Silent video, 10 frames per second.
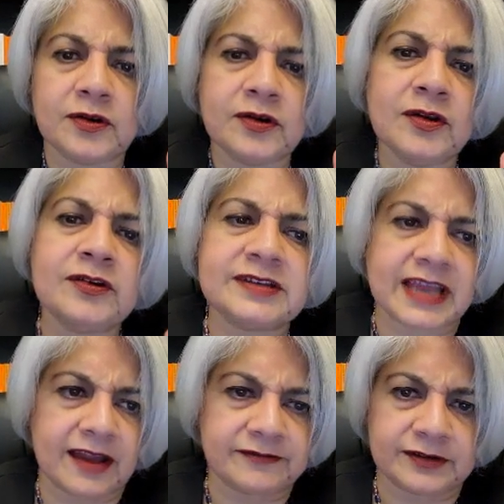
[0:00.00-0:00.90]
looked
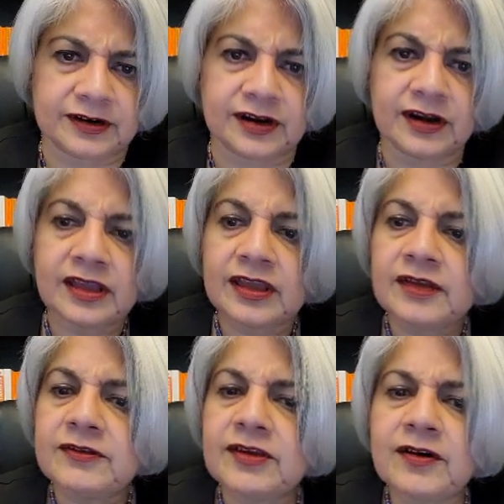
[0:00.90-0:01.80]
after
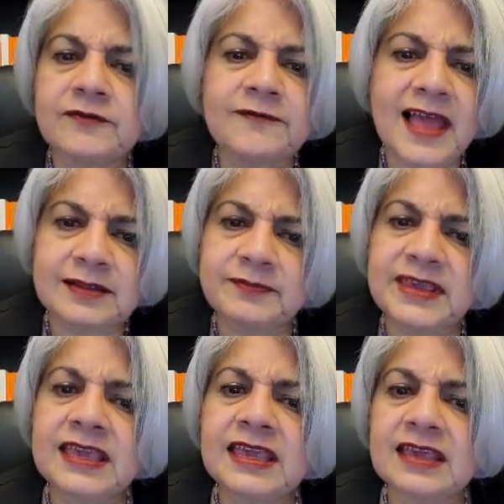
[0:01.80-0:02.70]
your
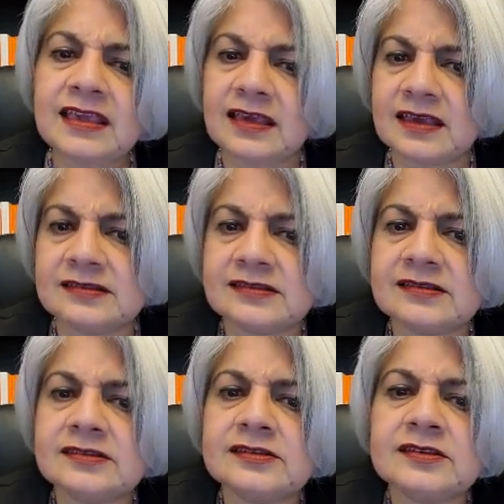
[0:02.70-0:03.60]
well-being
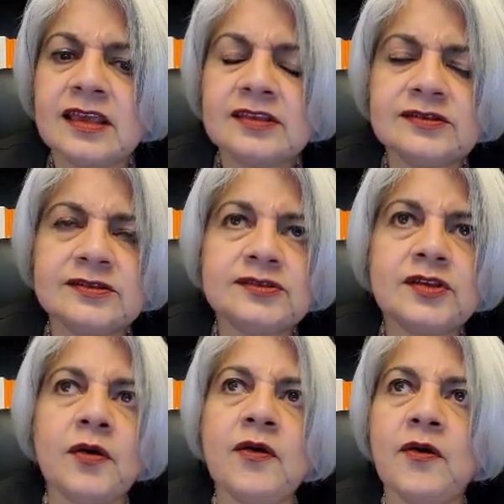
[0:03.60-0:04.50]
is
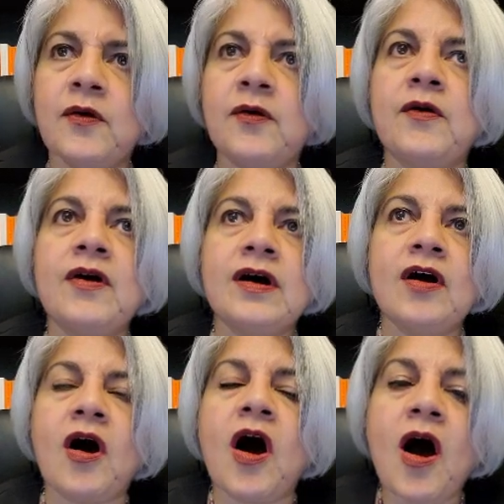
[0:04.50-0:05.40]
so
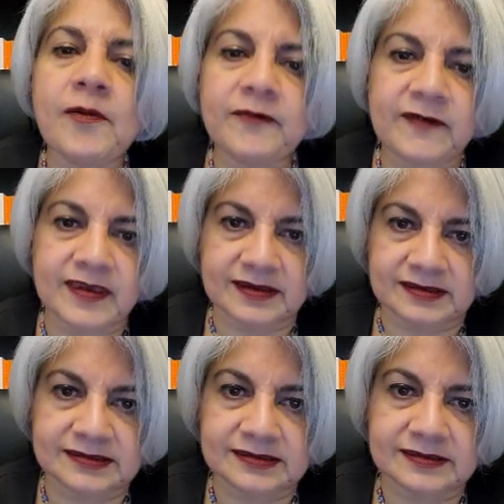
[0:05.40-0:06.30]

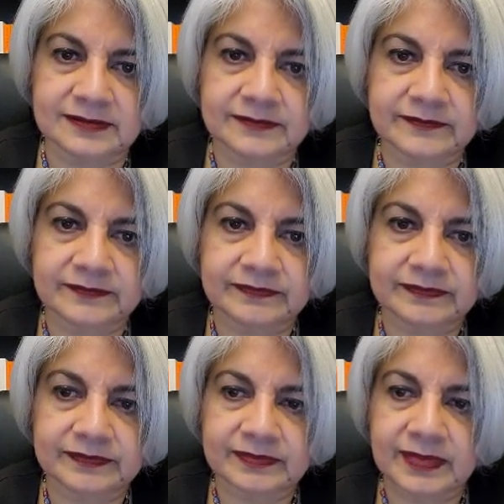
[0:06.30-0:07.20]
obvious
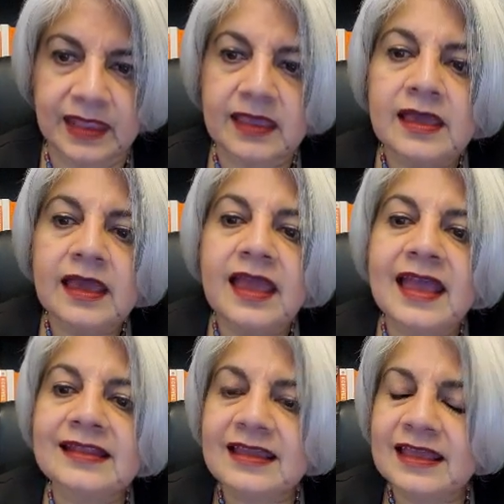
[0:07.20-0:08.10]

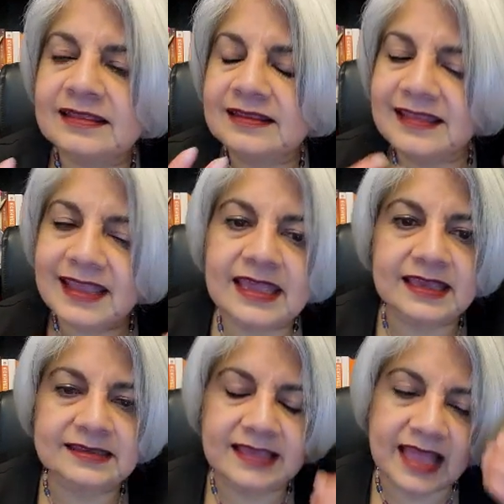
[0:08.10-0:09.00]
and, and the thing
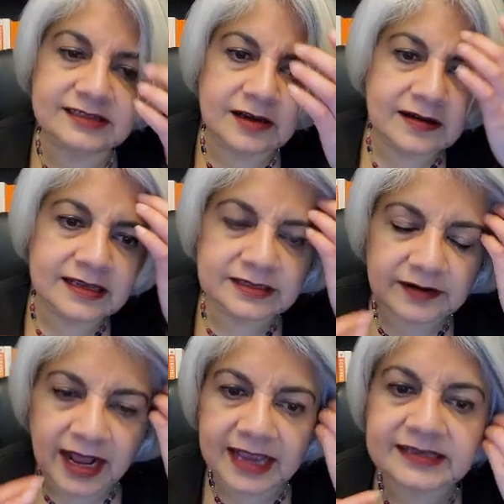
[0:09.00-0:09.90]
is, as long as
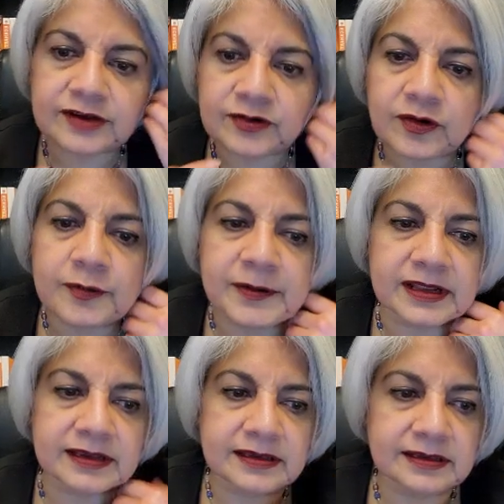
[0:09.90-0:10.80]
your eyes are
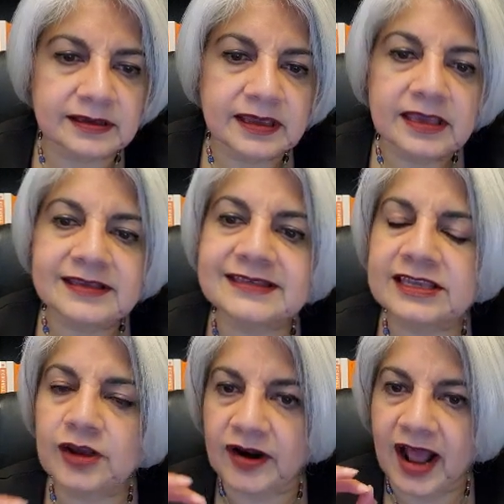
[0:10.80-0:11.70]
open, you
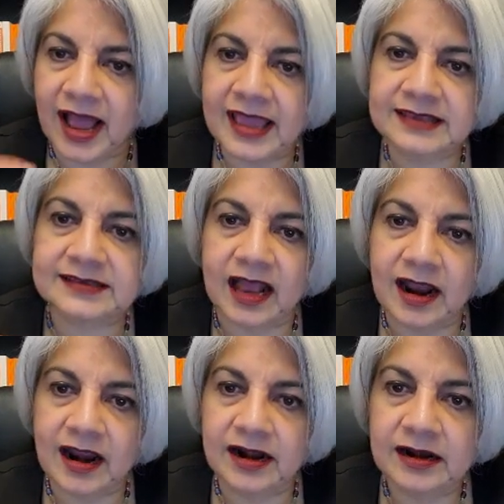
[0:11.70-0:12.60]
see, your eyes
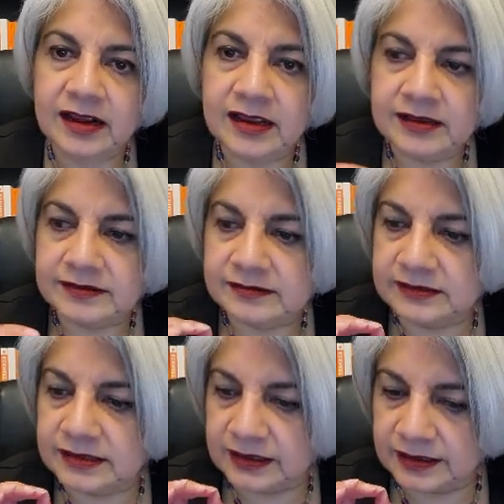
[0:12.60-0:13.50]
are
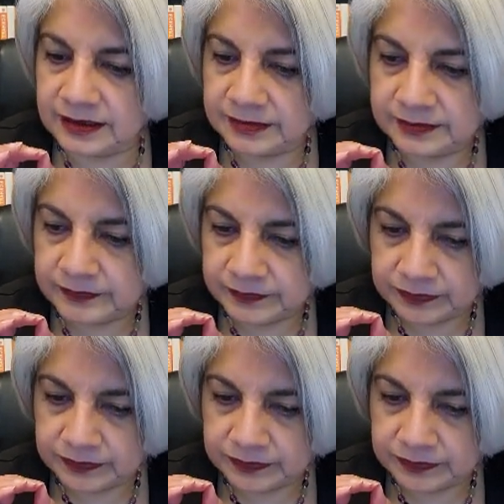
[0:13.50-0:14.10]
the